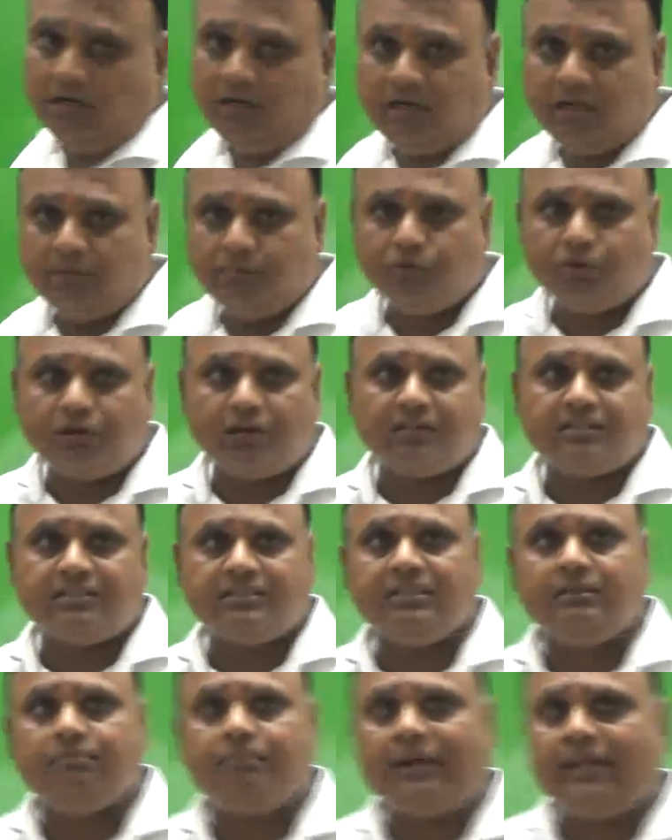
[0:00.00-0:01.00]

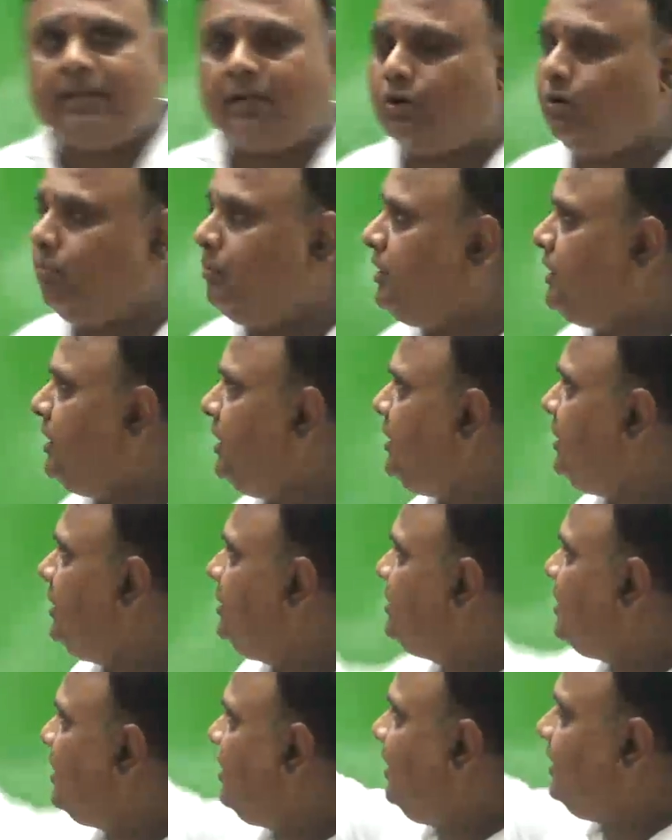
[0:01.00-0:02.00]
democracy by accommodating
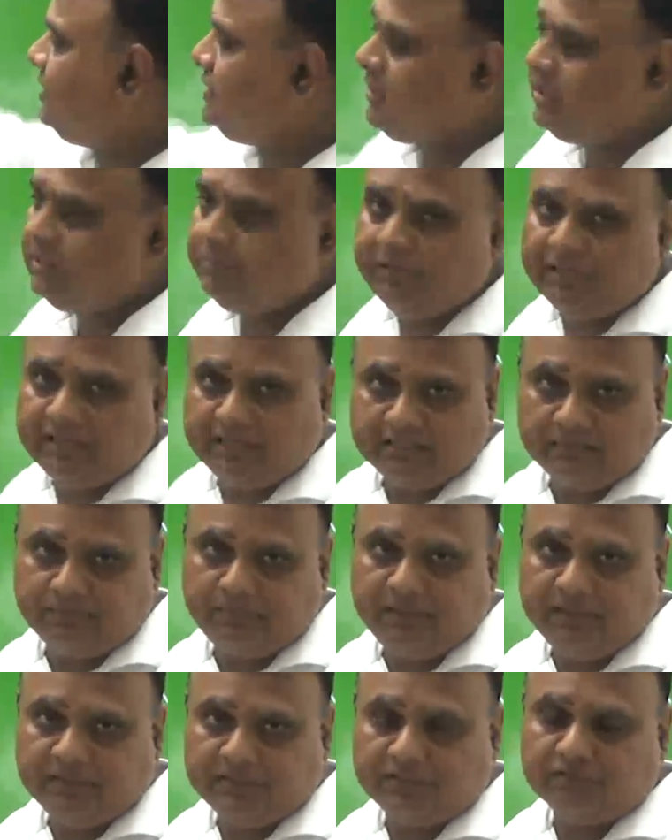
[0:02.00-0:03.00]
their legitimate
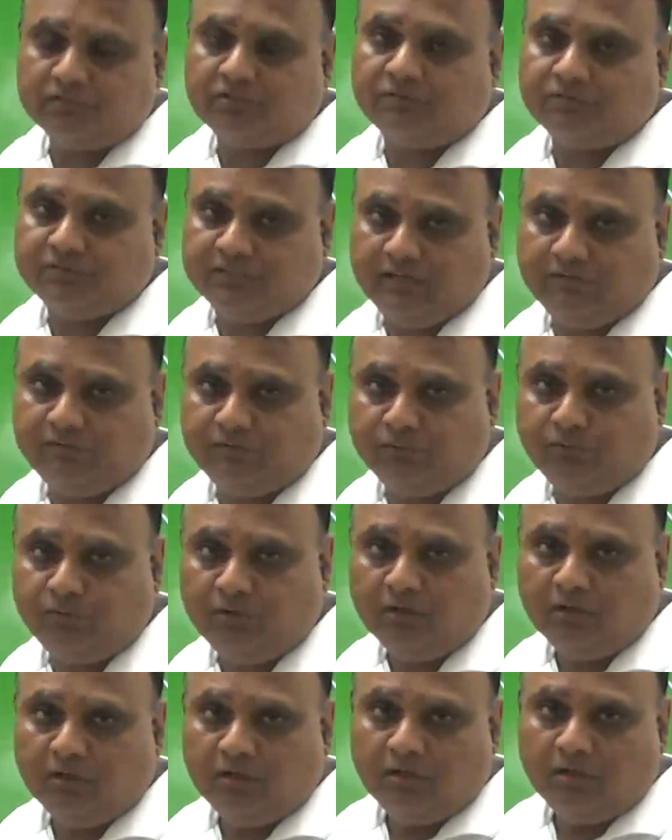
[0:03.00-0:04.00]
aspirations of self-rule.
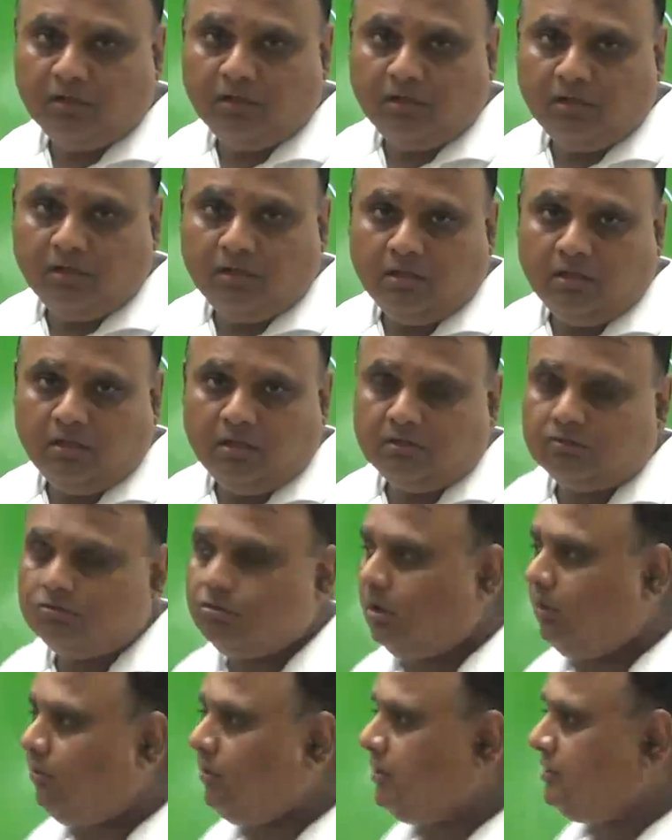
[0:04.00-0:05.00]

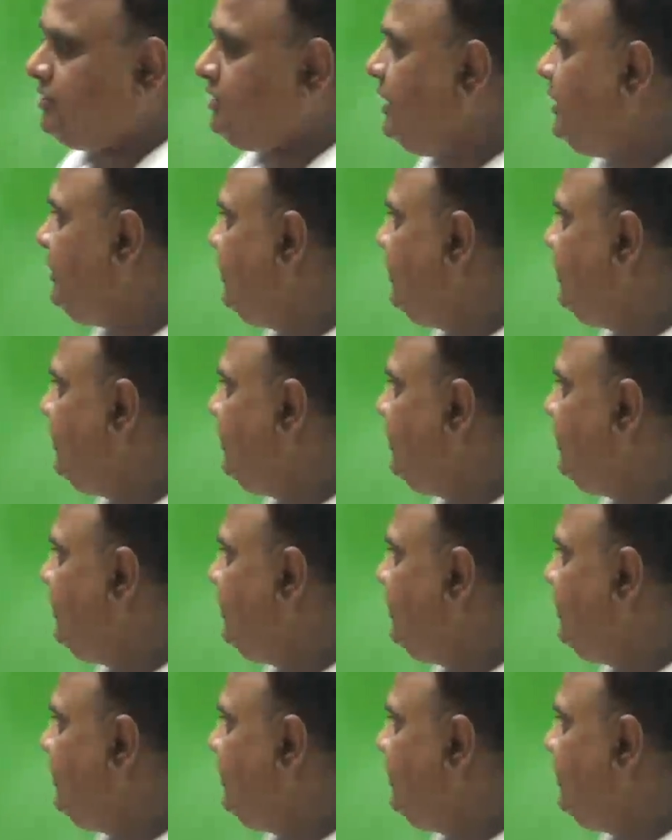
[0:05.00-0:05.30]
So our State